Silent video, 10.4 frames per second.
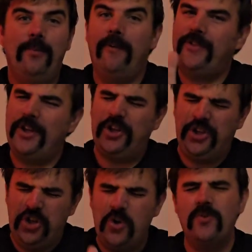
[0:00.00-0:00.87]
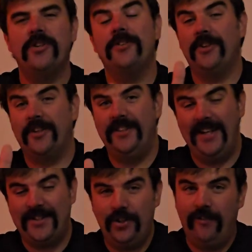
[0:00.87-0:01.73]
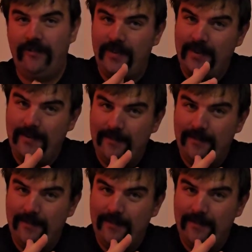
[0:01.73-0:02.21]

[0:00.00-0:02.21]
with the huge success of